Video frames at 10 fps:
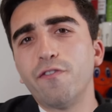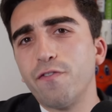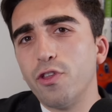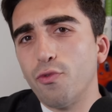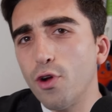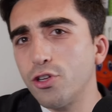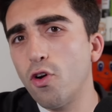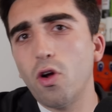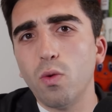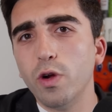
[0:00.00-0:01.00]
the
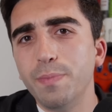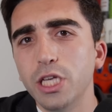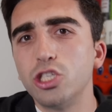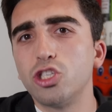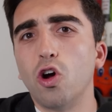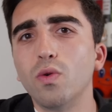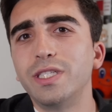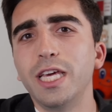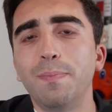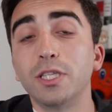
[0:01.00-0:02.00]
return would be so
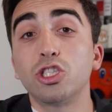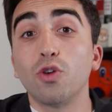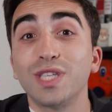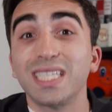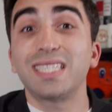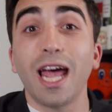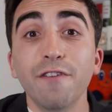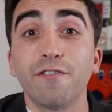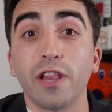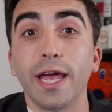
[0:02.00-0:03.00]
deep and so
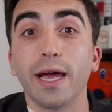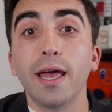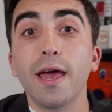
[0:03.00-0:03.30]
stifling